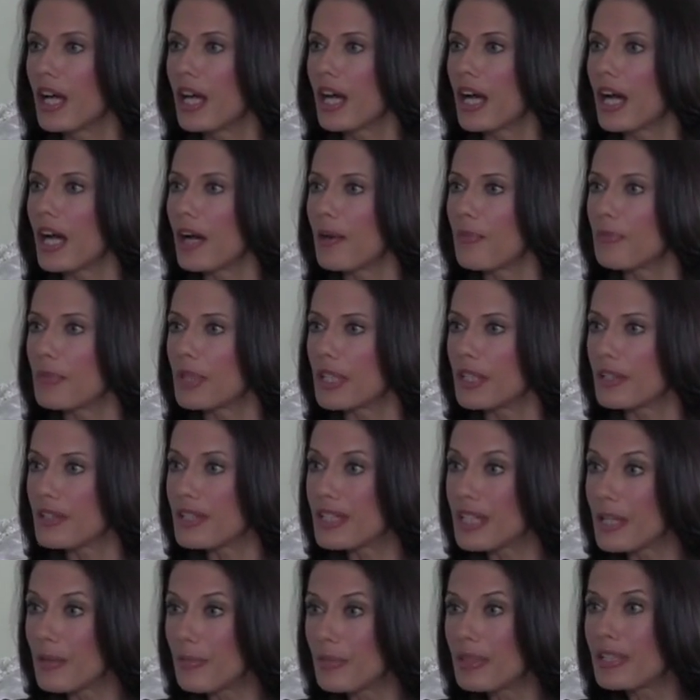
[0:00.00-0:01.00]
um,
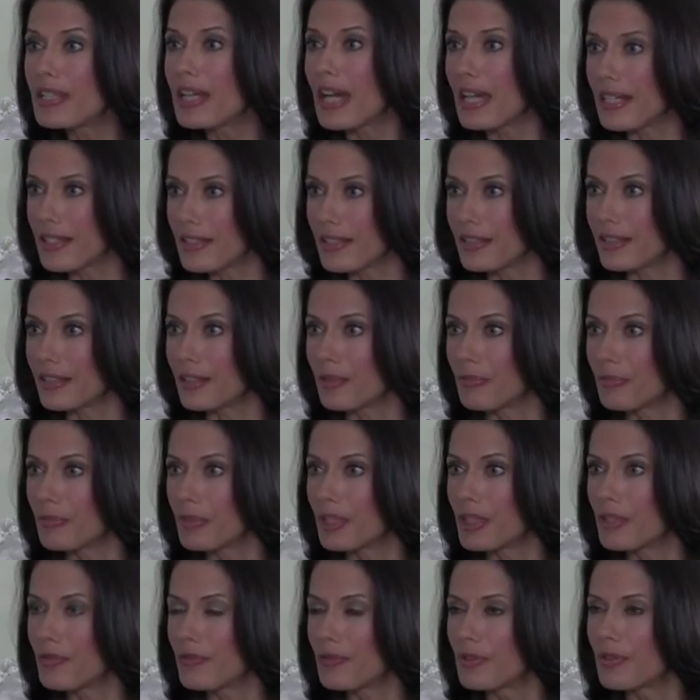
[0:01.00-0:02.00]
intimidating them,
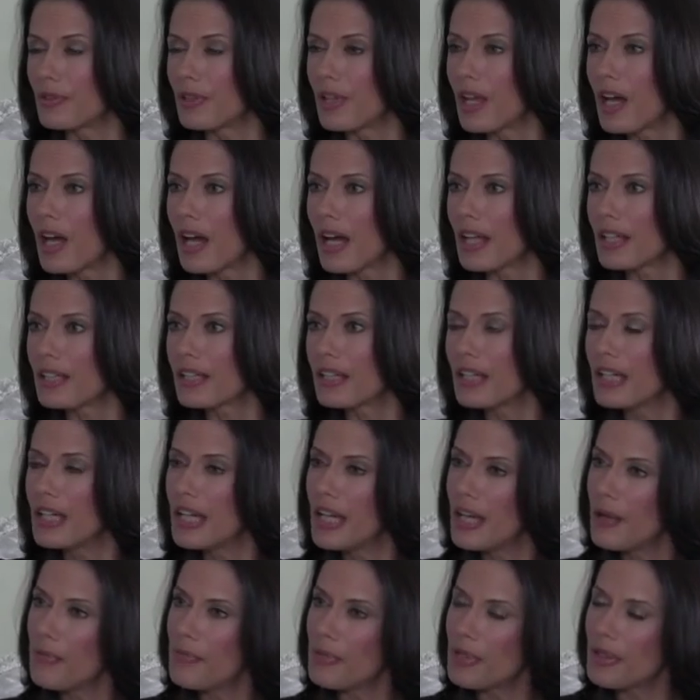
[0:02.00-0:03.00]
if you like.
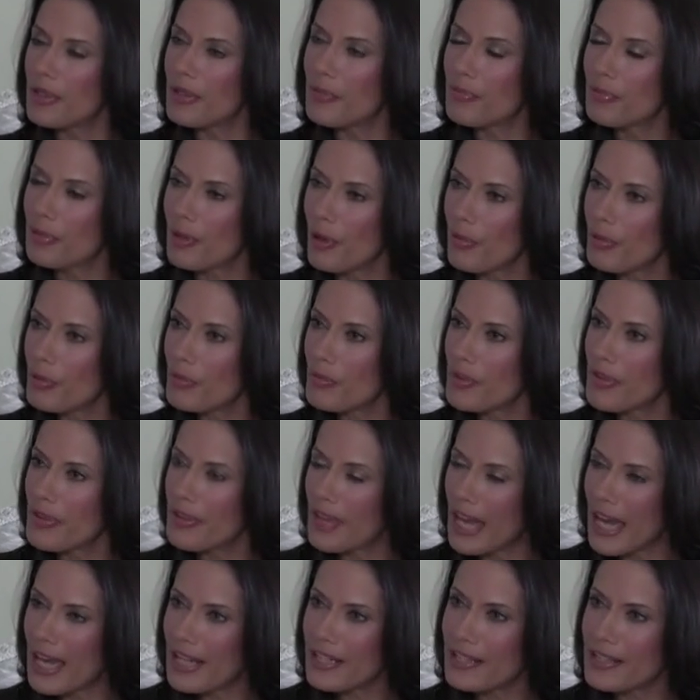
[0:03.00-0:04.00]
But the problem with
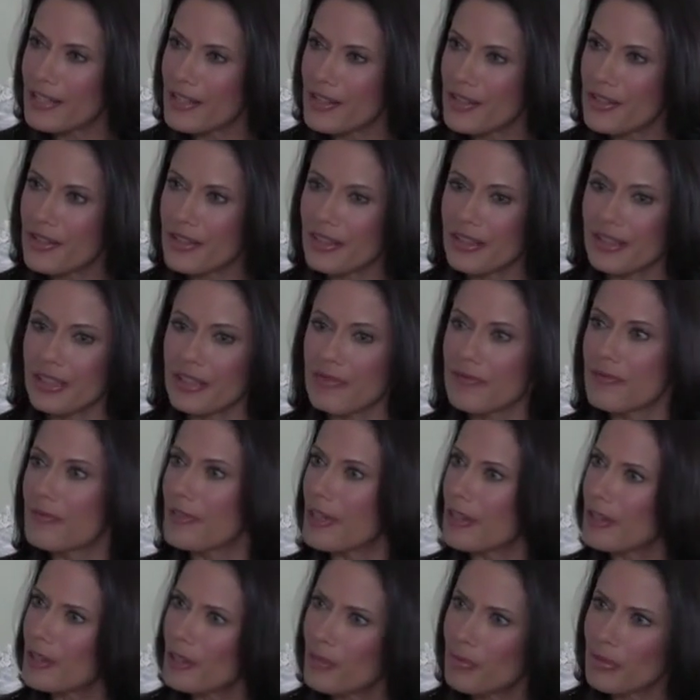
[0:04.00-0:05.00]
that is that
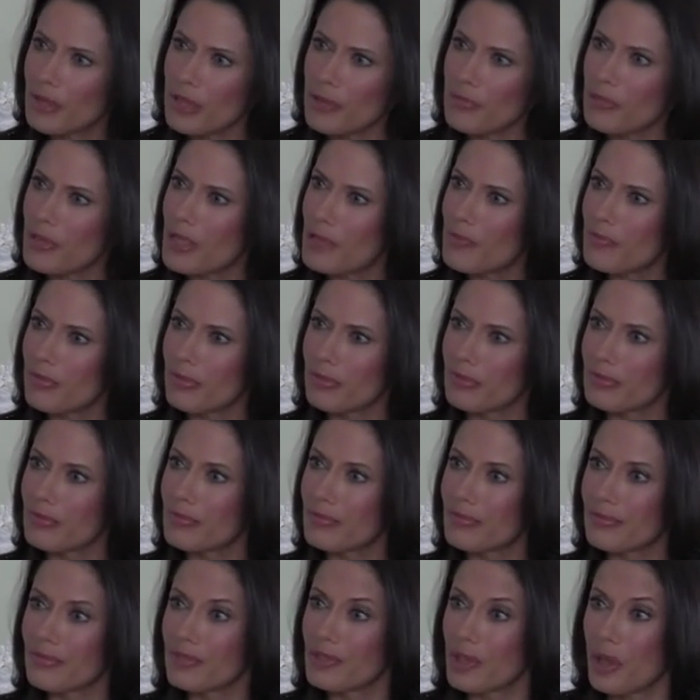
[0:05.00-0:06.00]
invariably people
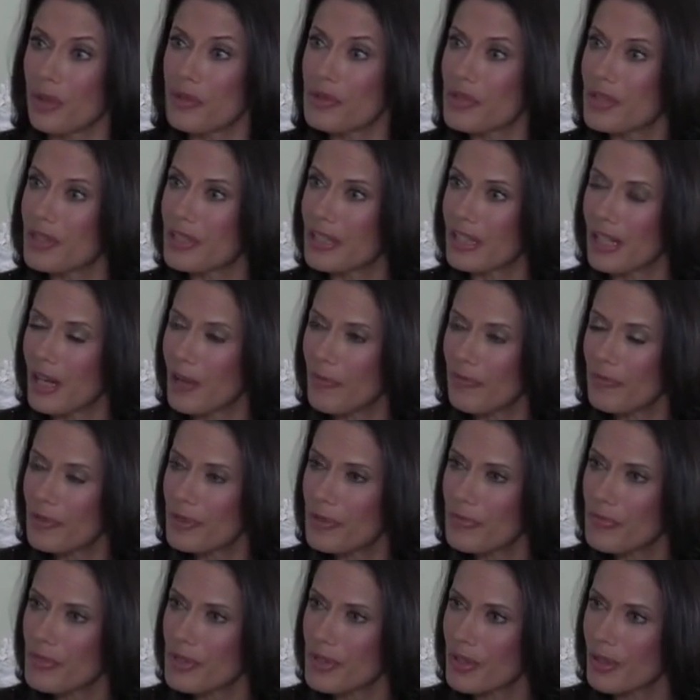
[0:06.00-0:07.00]
don't stick up for
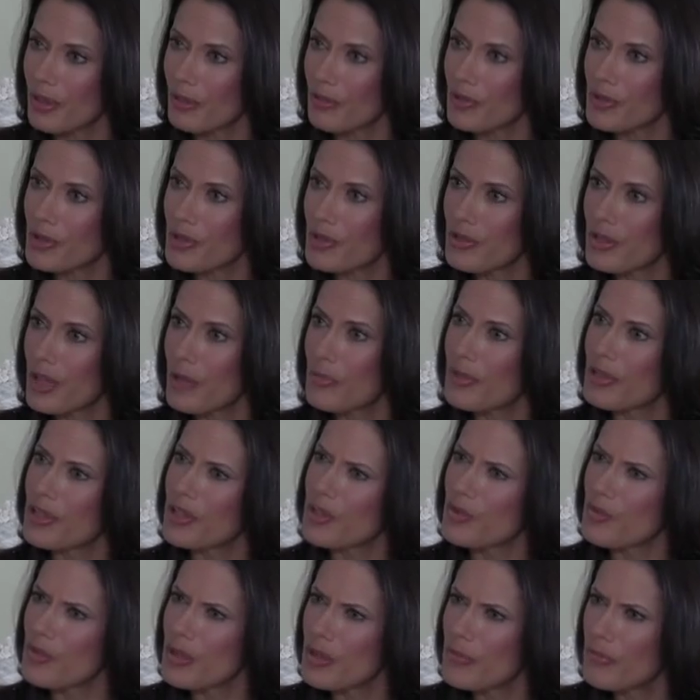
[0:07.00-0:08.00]
themselves, do they?
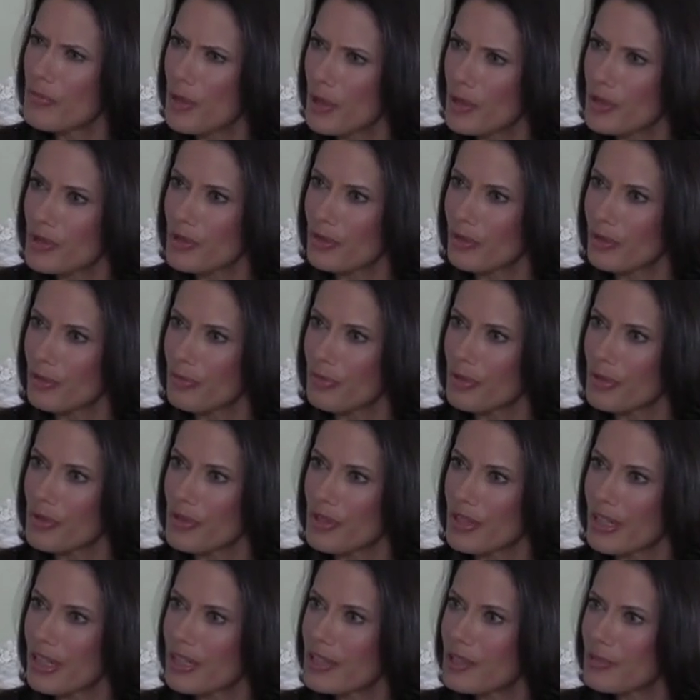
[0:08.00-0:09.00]
Because with emotional
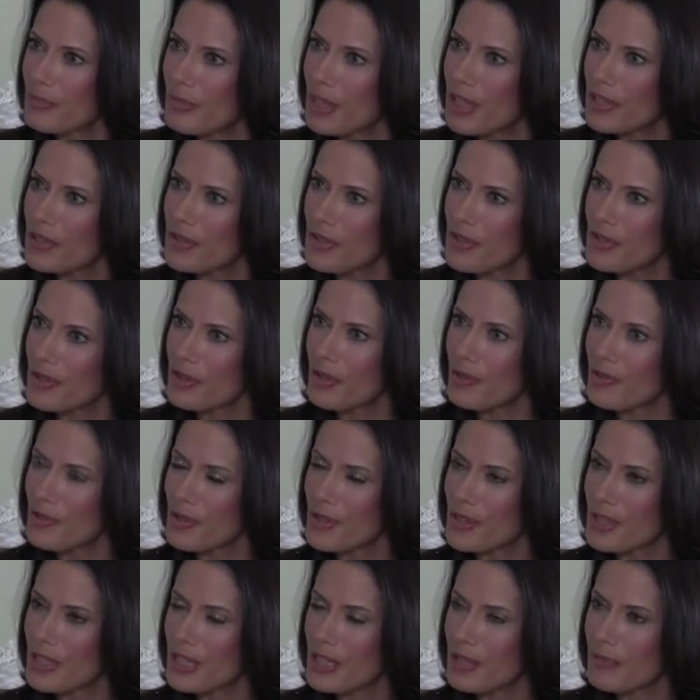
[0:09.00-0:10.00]
abuse, it undermines your self
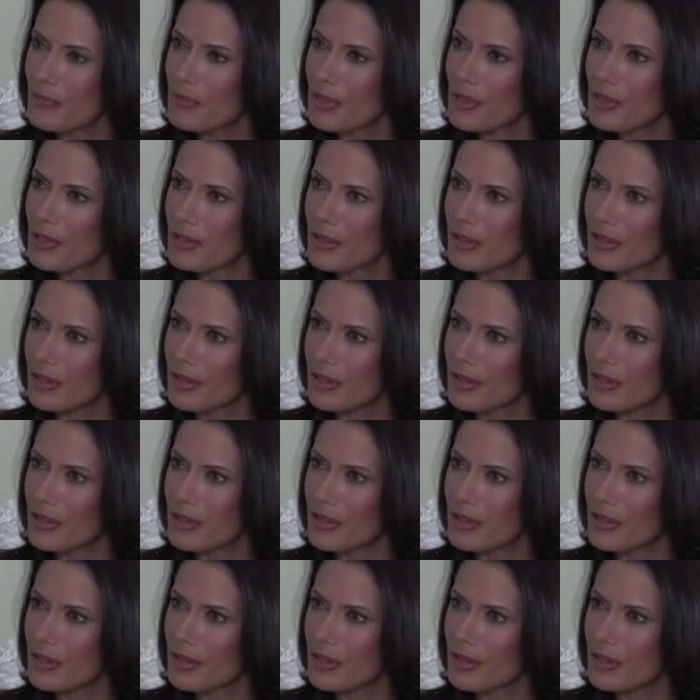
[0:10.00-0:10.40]
esteem, doesn't